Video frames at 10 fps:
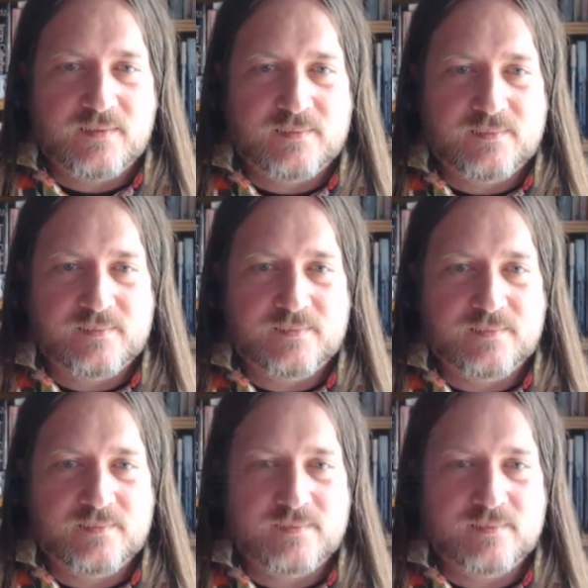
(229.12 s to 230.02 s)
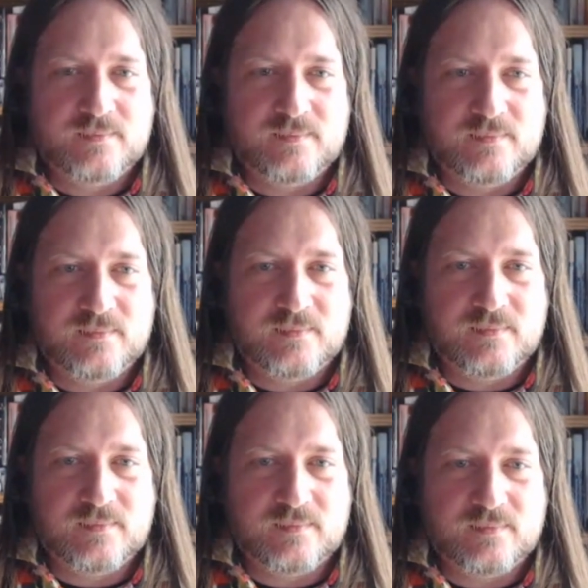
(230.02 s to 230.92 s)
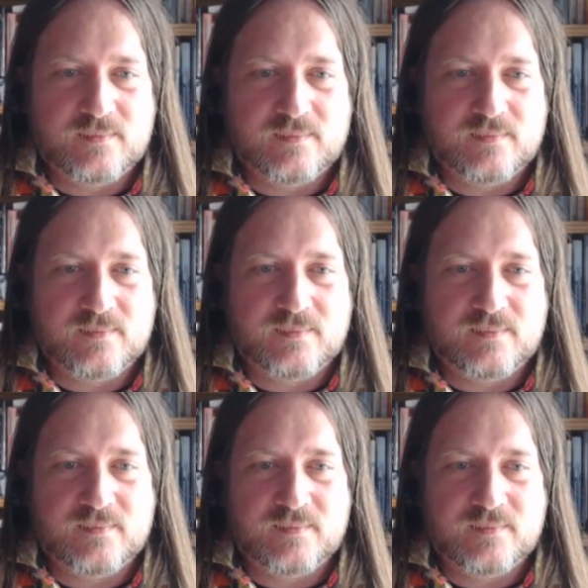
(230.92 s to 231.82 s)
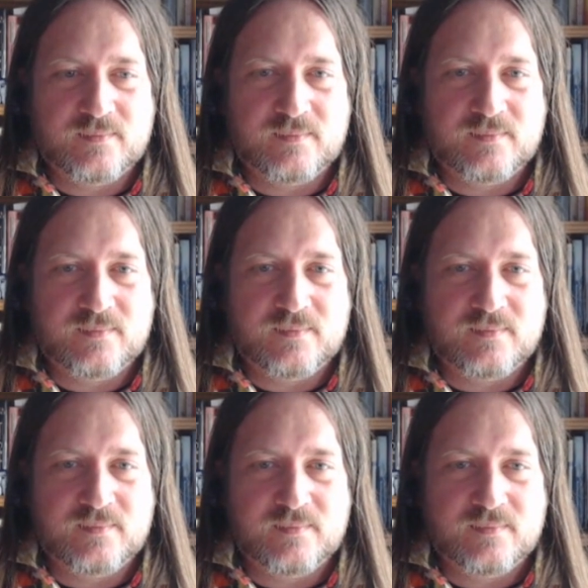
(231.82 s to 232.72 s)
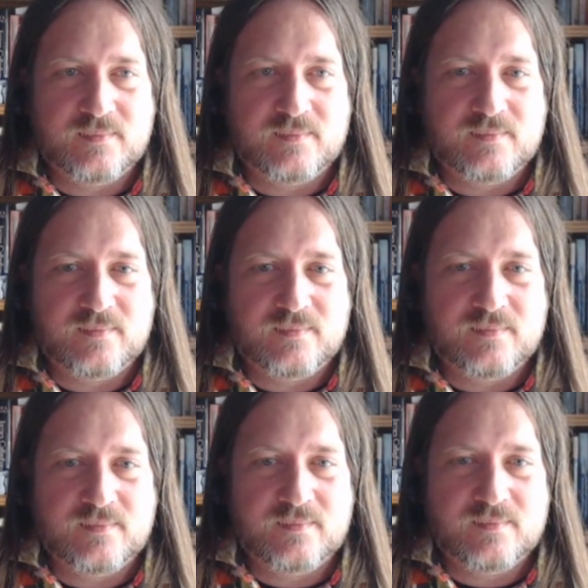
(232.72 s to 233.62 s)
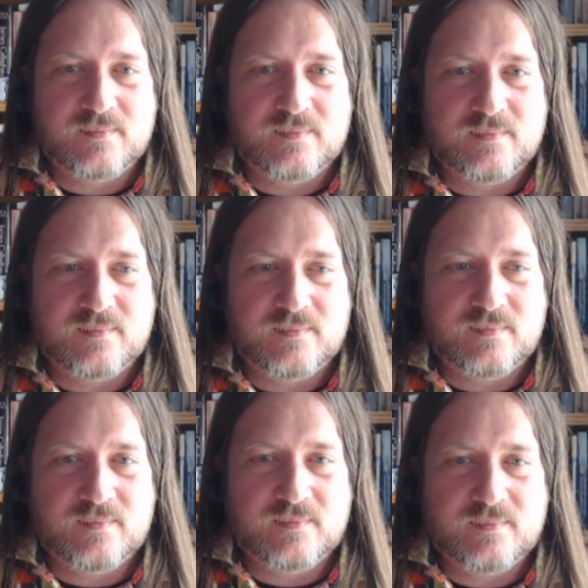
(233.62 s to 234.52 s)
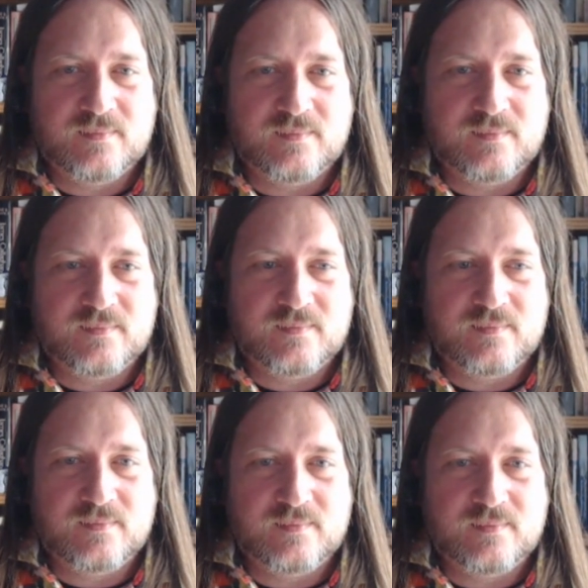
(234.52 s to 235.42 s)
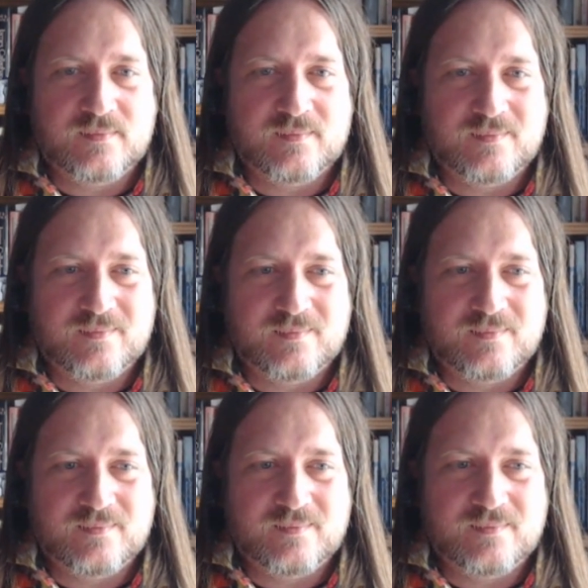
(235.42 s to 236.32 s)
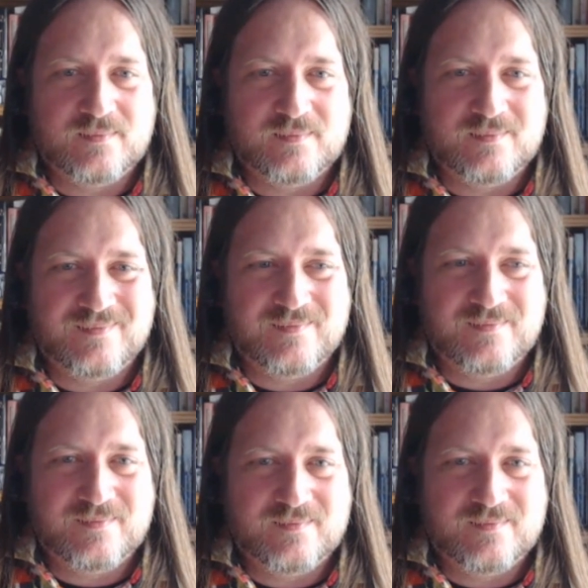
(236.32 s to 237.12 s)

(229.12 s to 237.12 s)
[no speech]